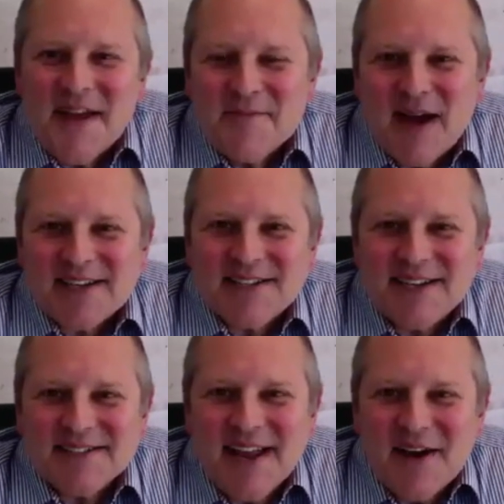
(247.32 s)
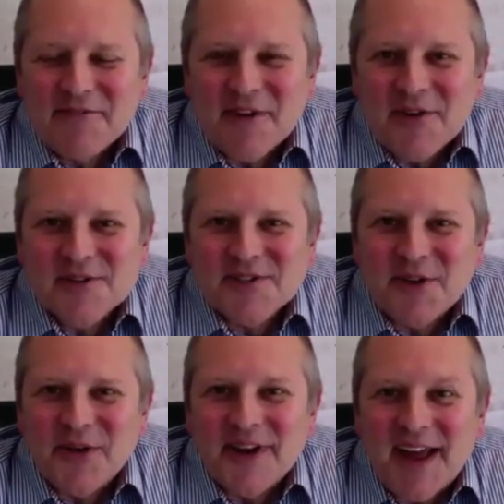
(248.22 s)
Max, let's now focus
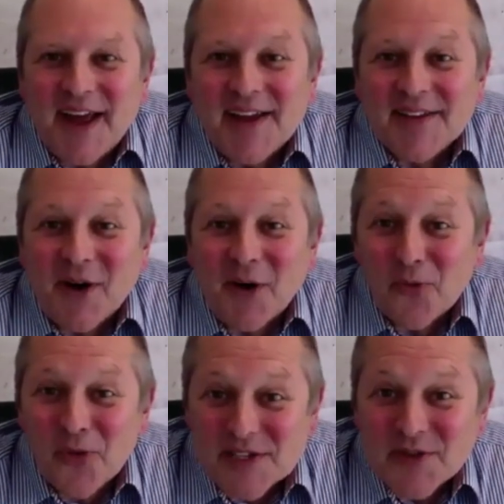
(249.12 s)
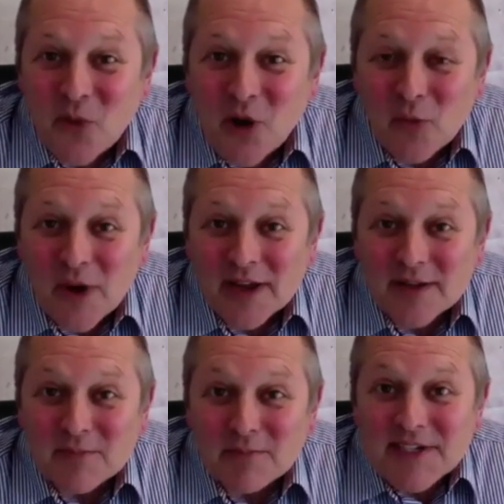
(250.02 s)
on the whole reason why
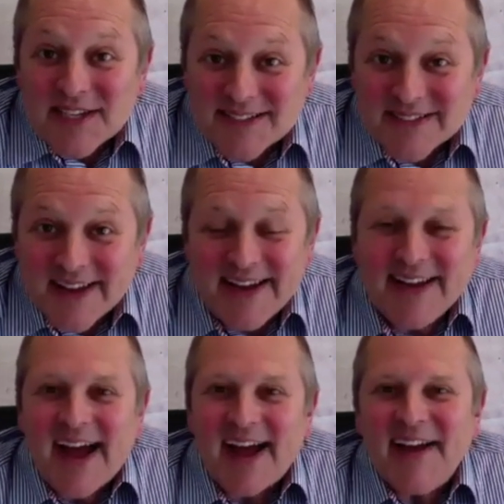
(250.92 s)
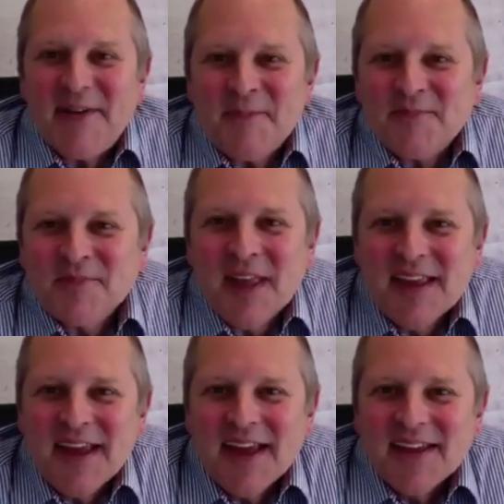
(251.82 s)
we're meeting today.
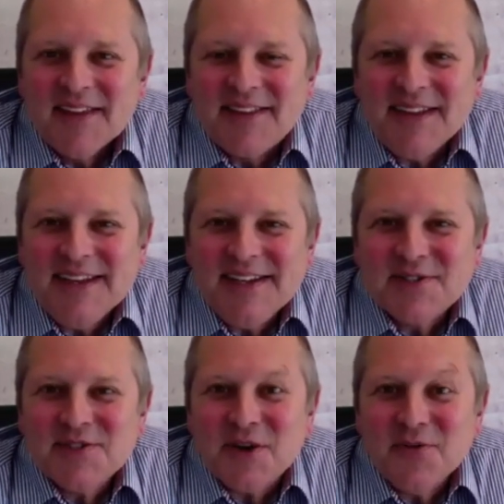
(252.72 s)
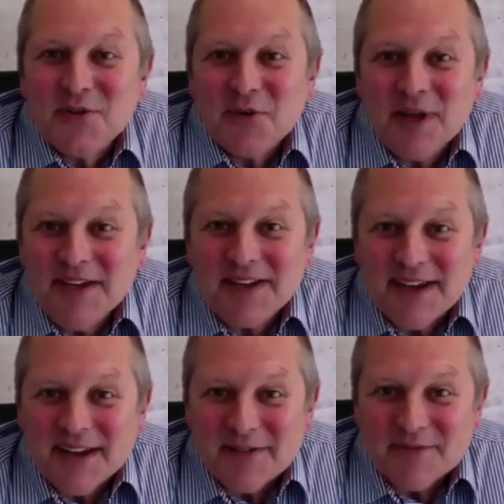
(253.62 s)
The social
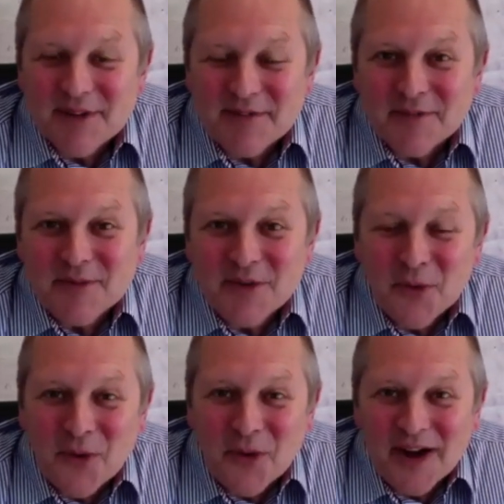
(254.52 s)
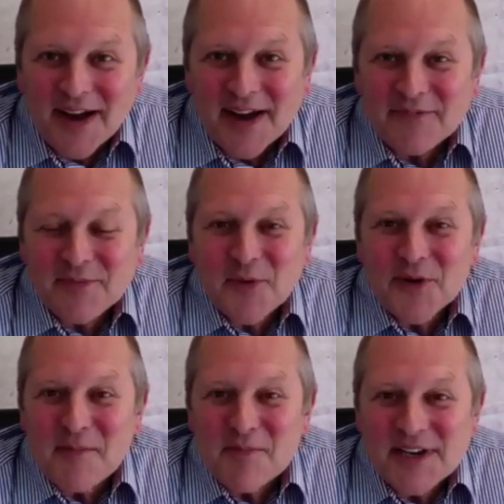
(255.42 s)
media from your
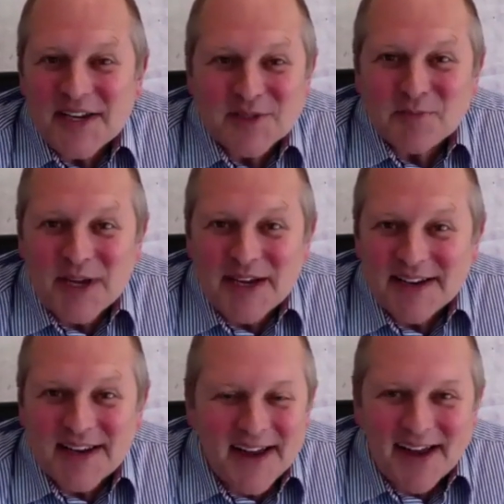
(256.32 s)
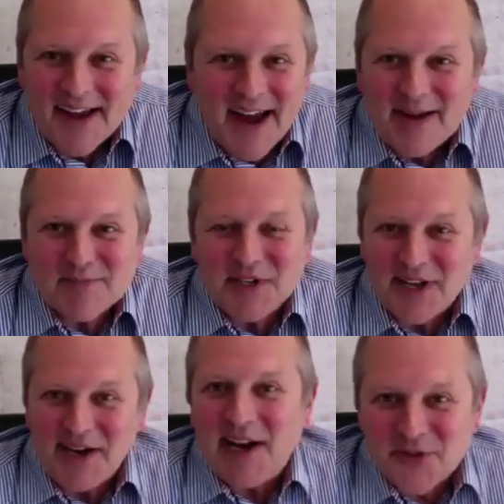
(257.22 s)
company has been absolutely
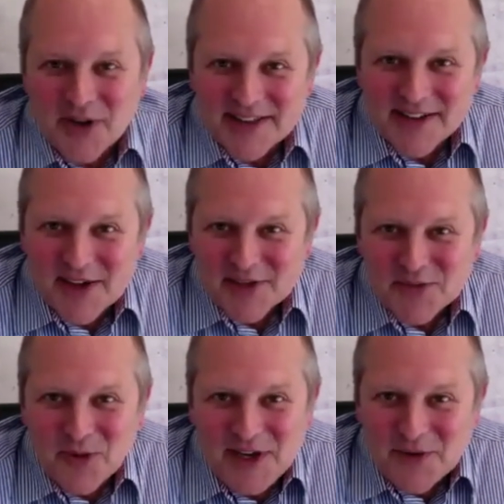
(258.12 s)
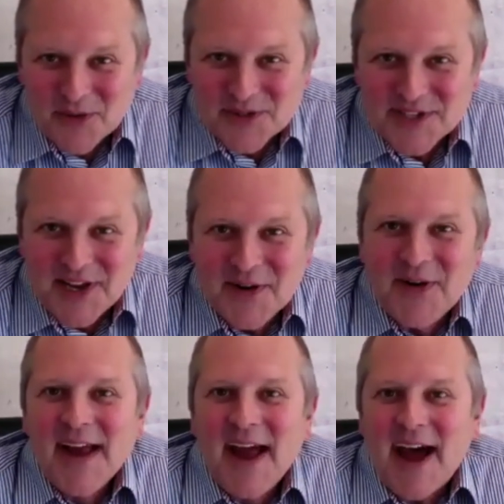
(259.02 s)
electric the last week or so.
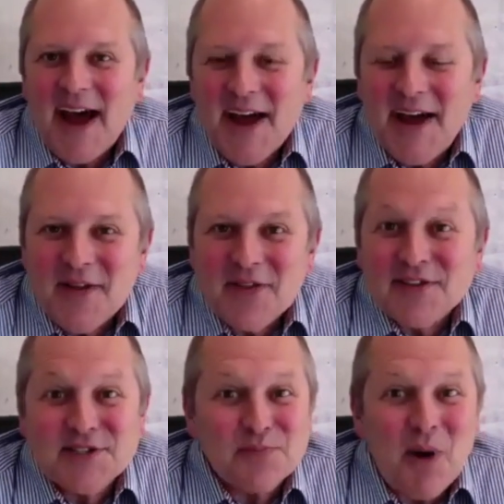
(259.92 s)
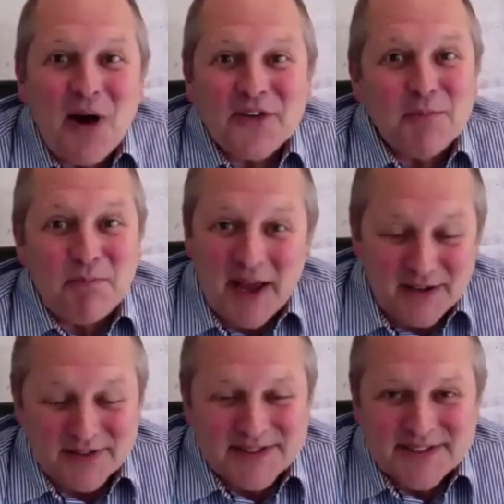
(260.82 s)
The smart
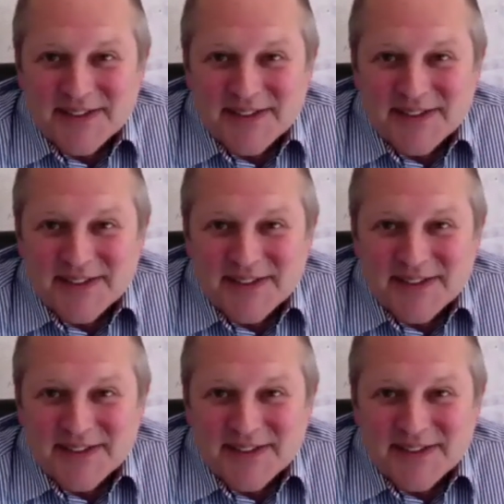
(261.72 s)
belt.